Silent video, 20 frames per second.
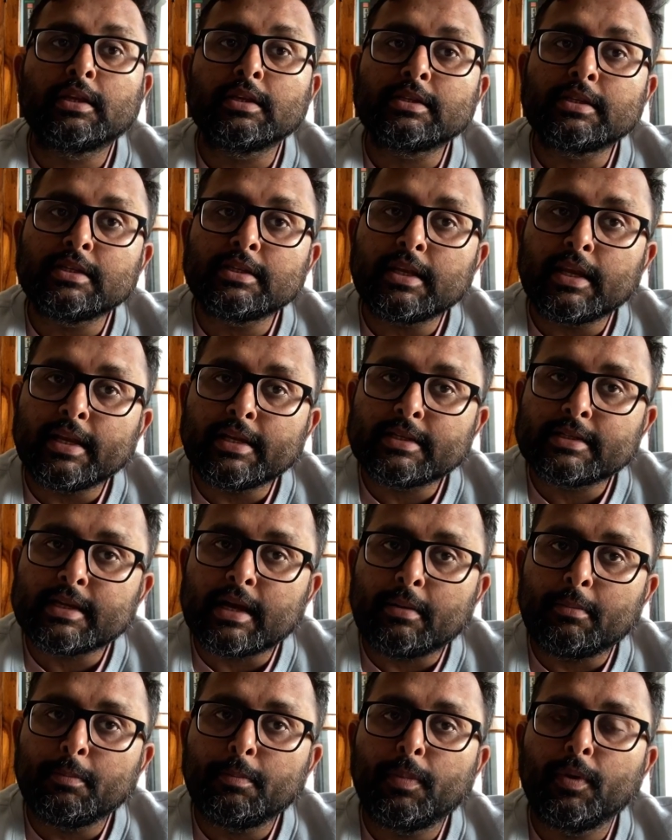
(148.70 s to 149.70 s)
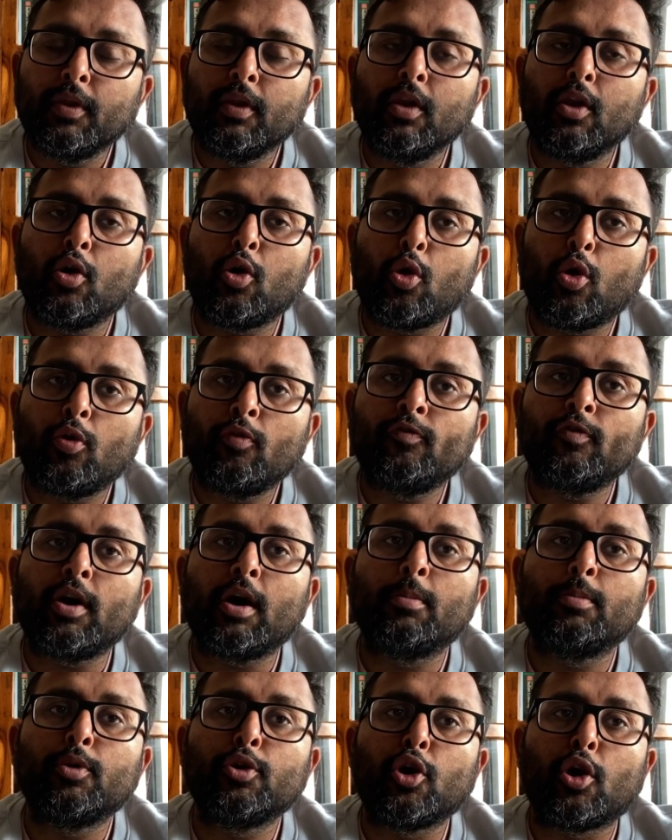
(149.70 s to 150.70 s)
this is an example of
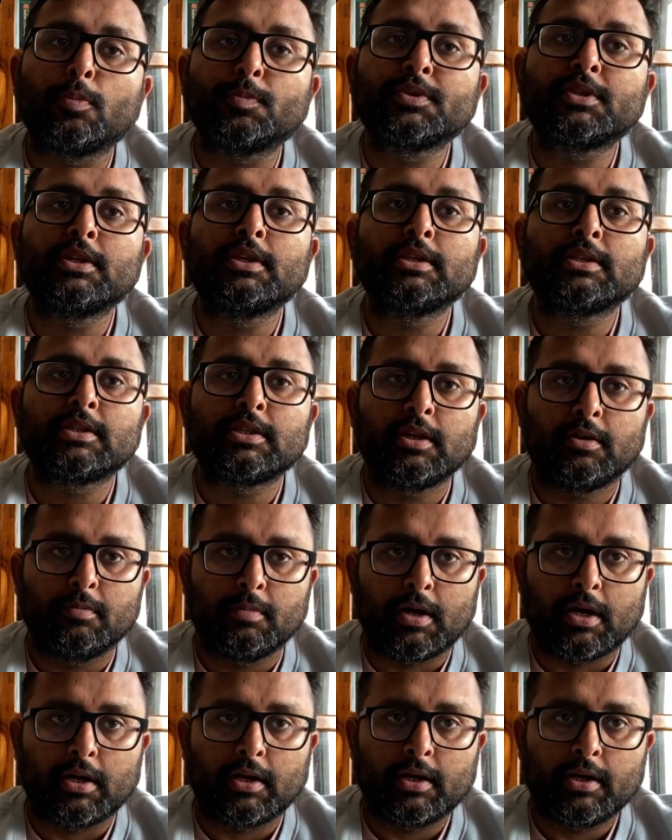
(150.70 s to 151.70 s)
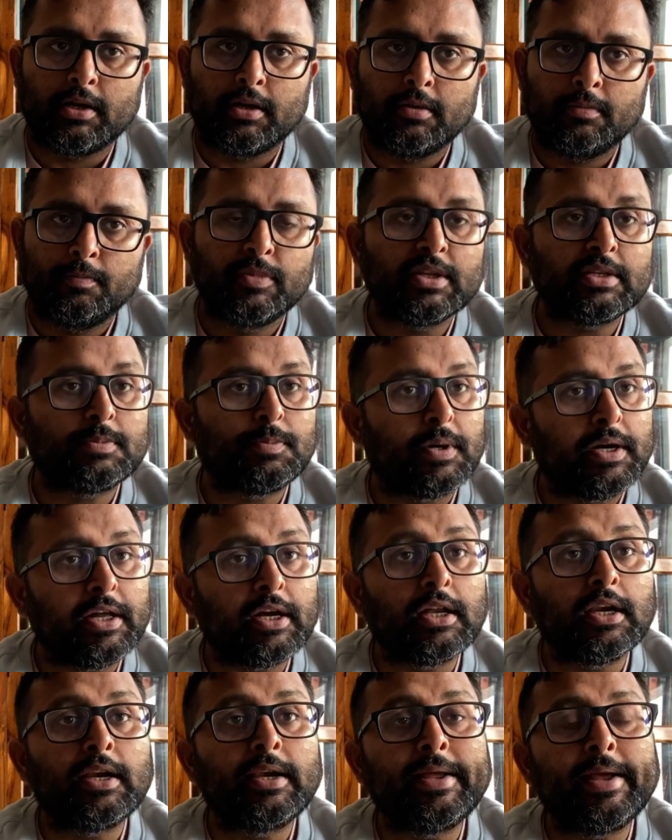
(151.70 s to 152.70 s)
a monopsonistic market. This
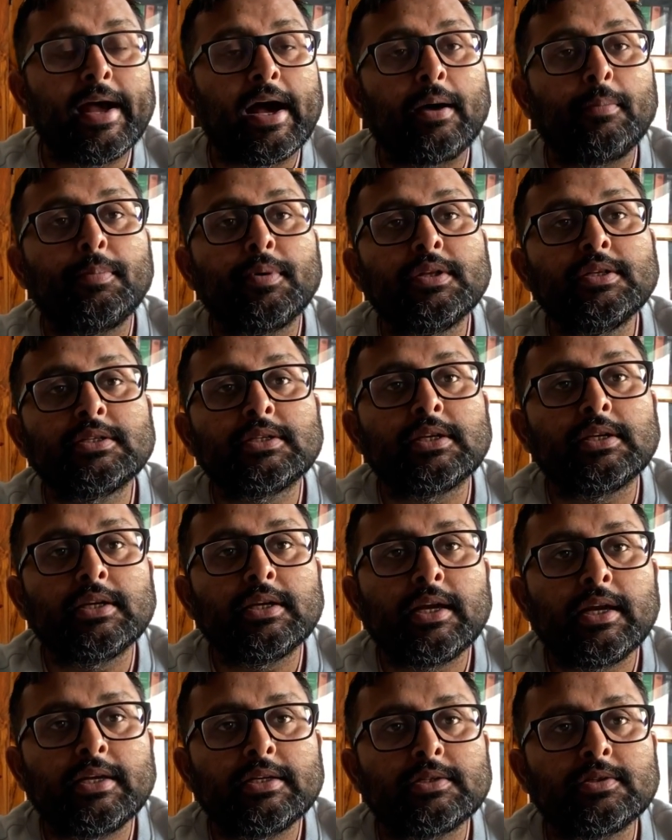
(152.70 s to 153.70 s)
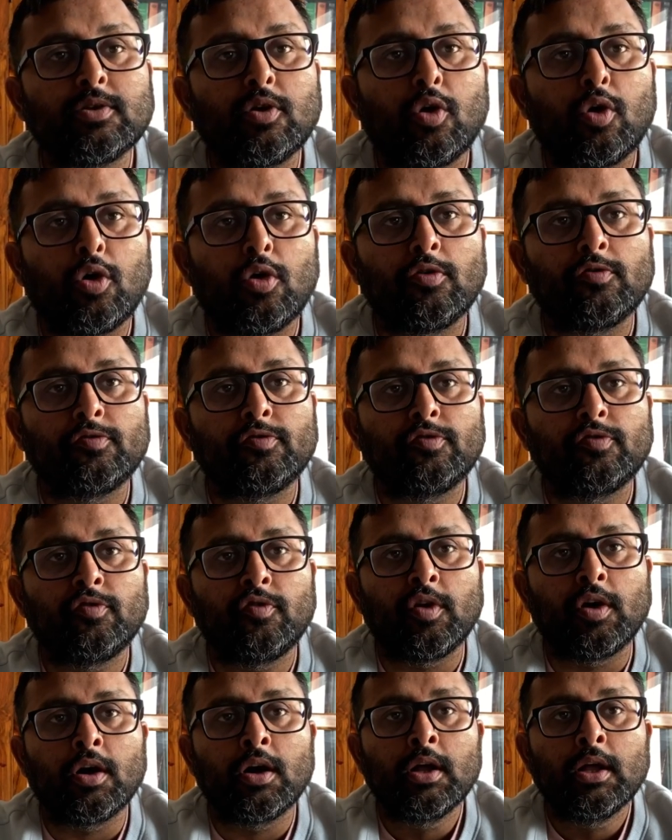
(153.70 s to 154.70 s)
particularly happens in case of
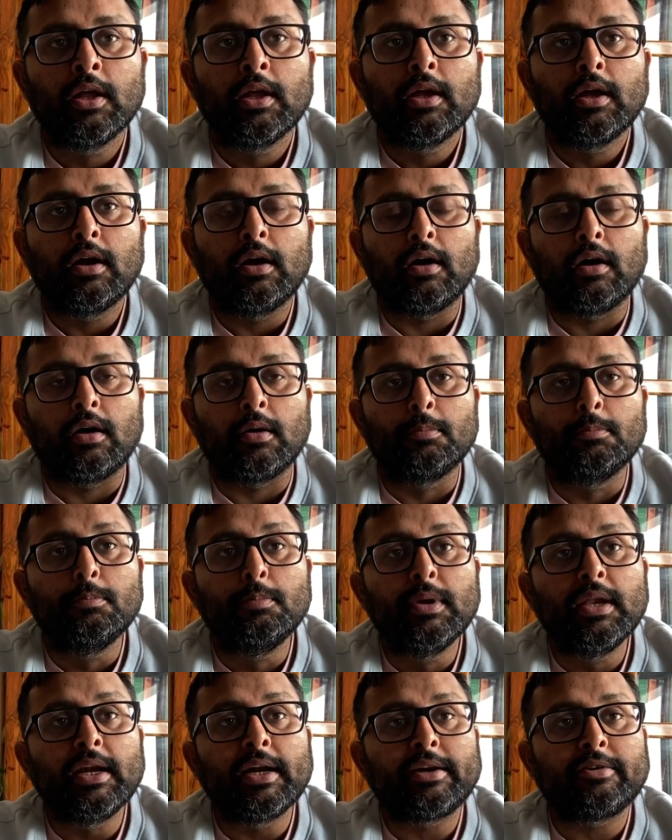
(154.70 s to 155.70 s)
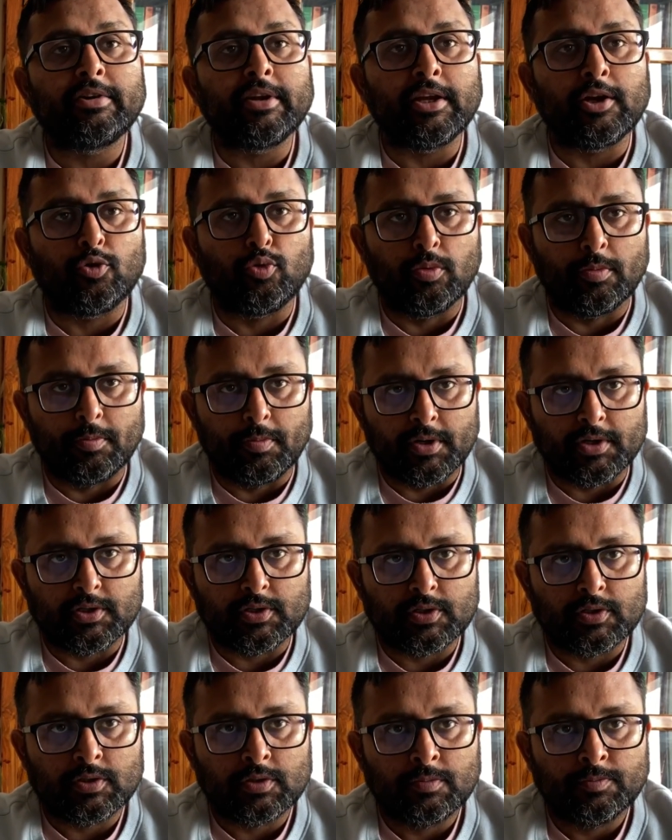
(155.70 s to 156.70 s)
military
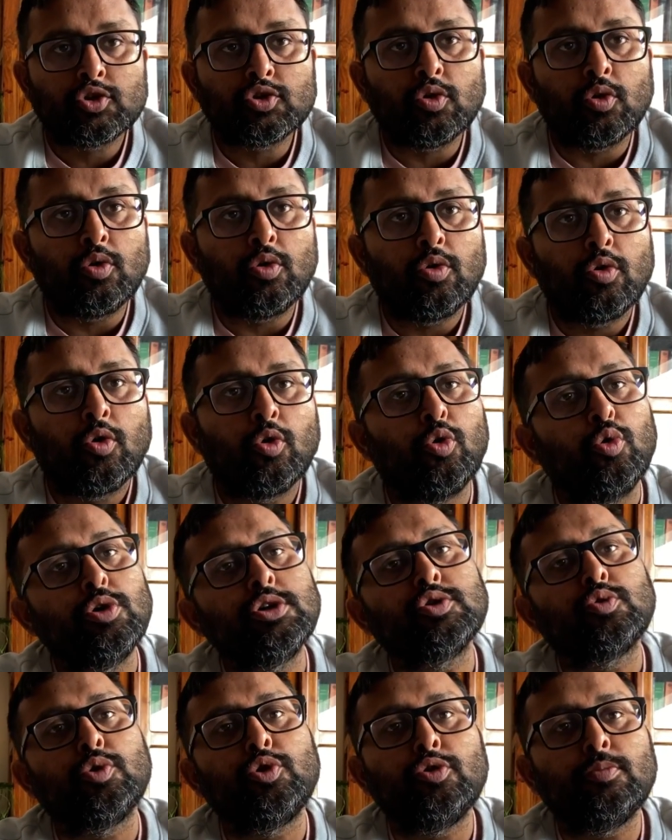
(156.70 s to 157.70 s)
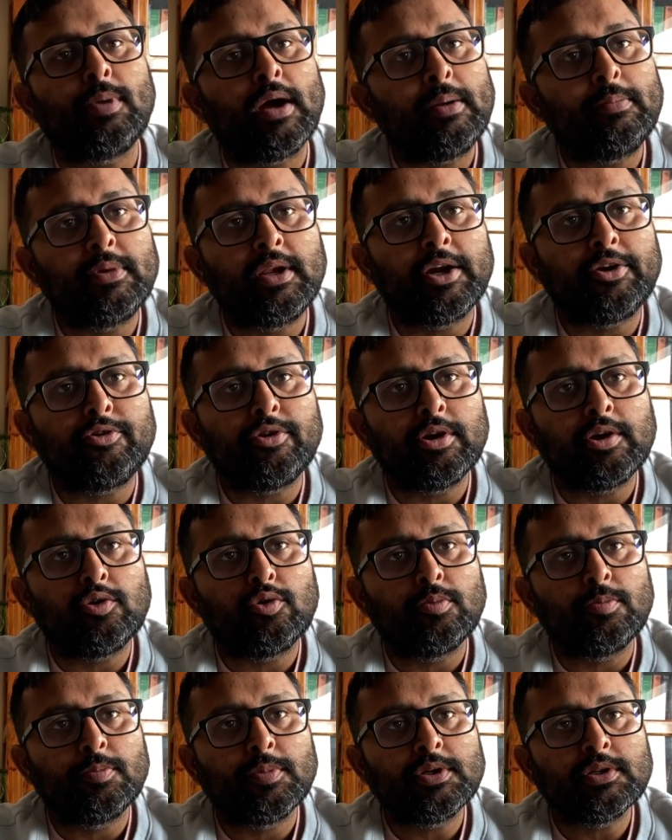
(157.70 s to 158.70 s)
equipments. So who is going to buy military
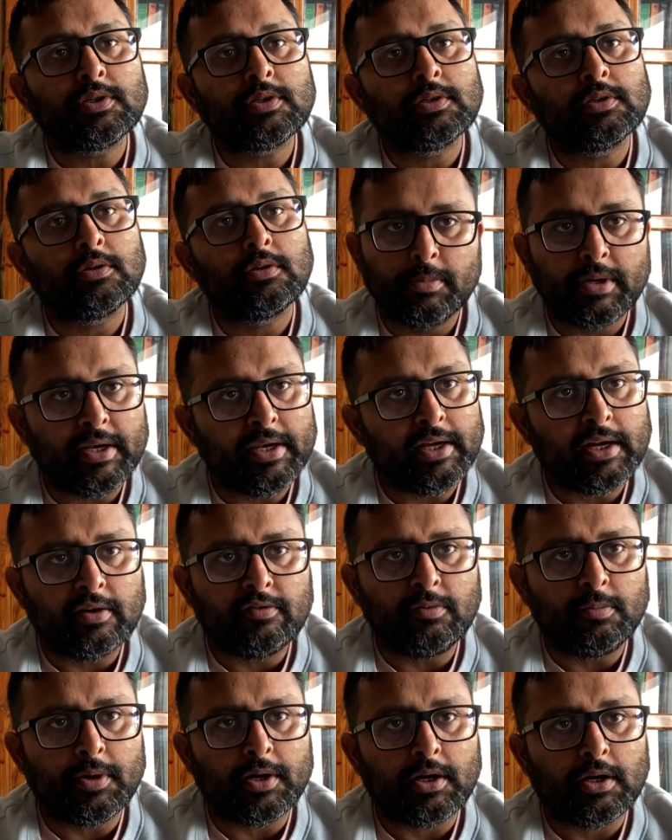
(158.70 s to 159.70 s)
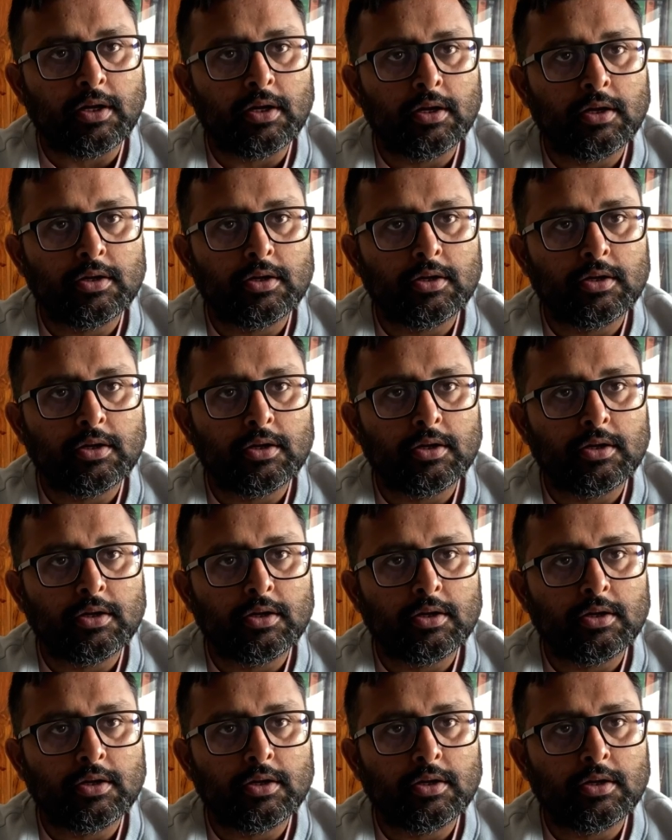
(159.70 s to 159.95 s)
equipments? Mainly government.